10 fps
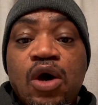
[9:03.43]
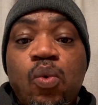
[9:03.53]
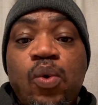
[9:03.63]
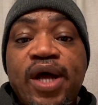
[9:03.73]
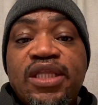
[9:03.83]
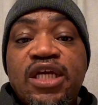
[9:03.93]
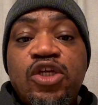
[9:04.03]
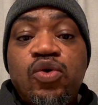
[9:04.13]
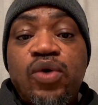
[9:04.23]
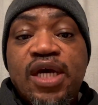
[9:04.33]
what the
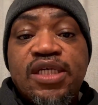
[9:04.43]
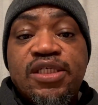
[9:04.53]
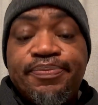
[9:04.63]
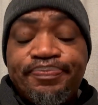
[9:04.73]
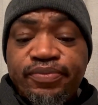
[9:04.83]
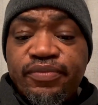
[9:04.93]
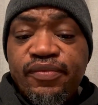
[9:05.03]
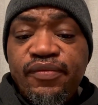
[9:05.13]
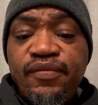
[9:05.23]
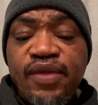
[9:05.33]
US
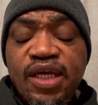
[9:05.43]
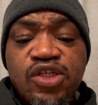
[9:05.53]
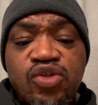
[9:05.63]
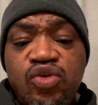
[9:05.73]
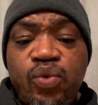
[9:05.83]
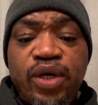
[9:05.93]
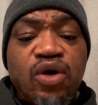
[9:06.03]
is doing